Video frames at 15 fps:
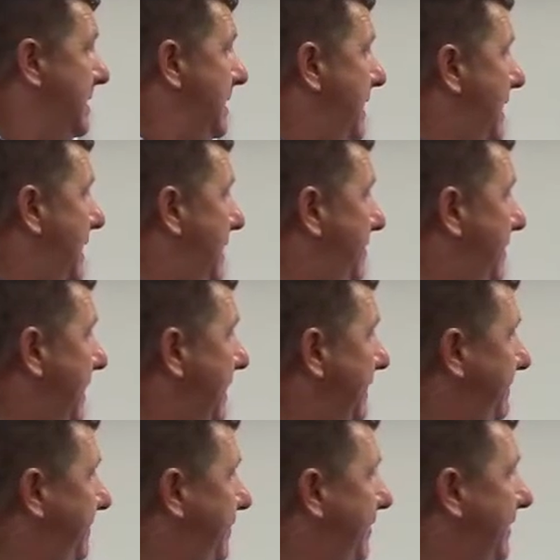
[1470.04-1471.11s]
had
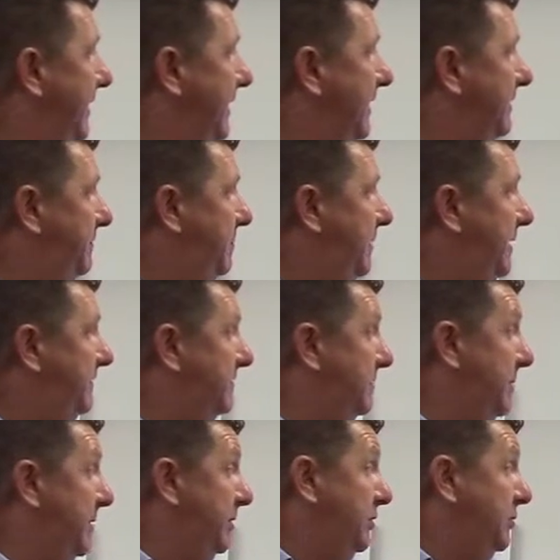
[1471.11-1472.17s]
very negative beliefs
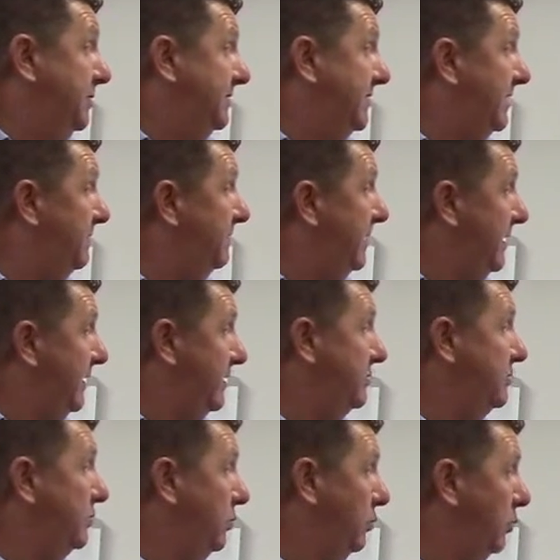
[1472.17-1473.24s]
about yourself, others,
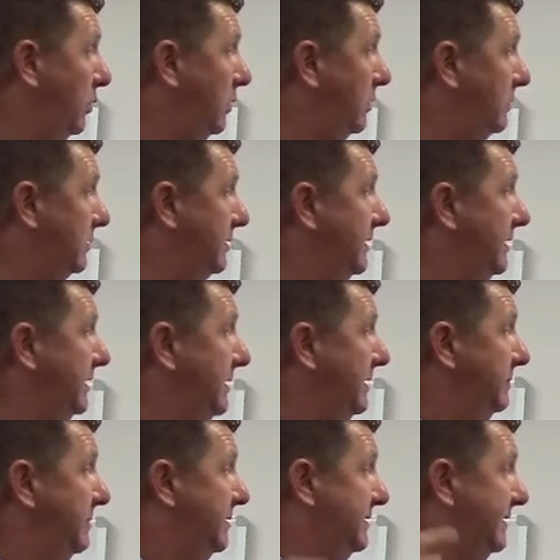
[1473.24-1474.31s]
or the world,
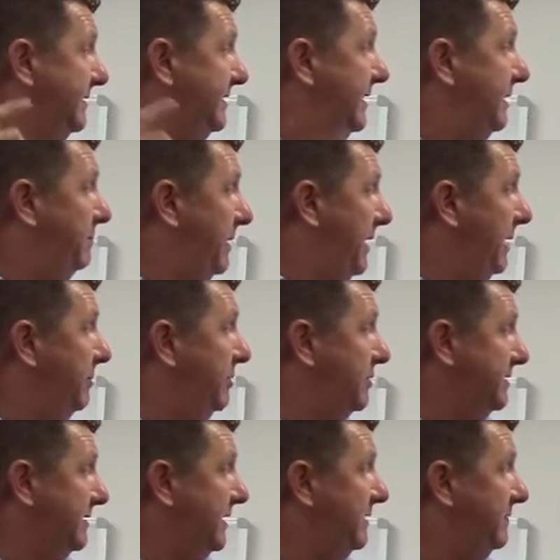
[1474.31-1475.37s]
persistently blamed
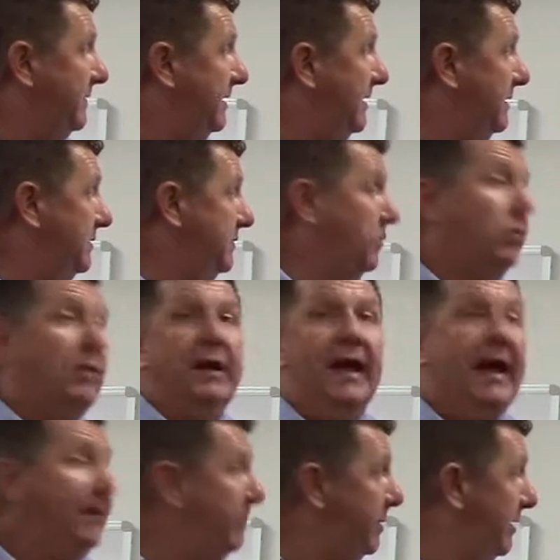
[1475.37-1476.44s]
yourself and others for what
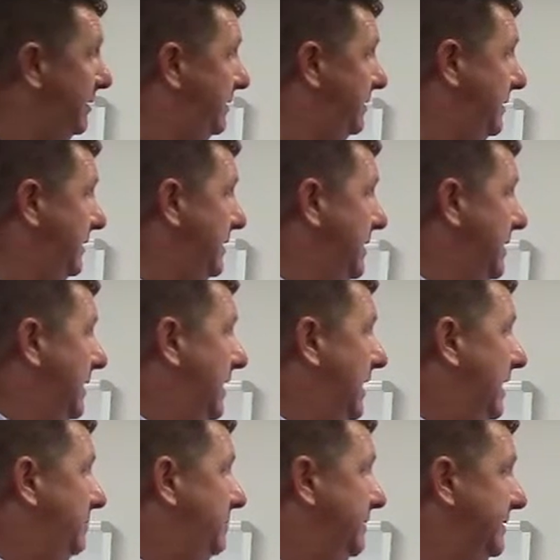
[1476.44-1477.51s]
happened,
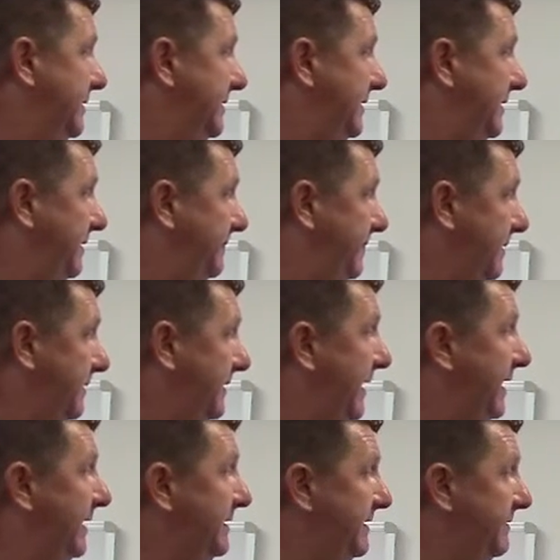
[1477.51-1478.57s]
persistently felt
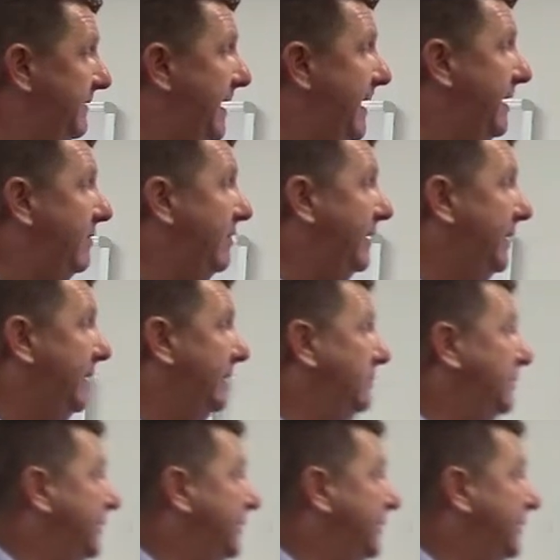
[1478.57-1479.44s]
negative, angry, guilty,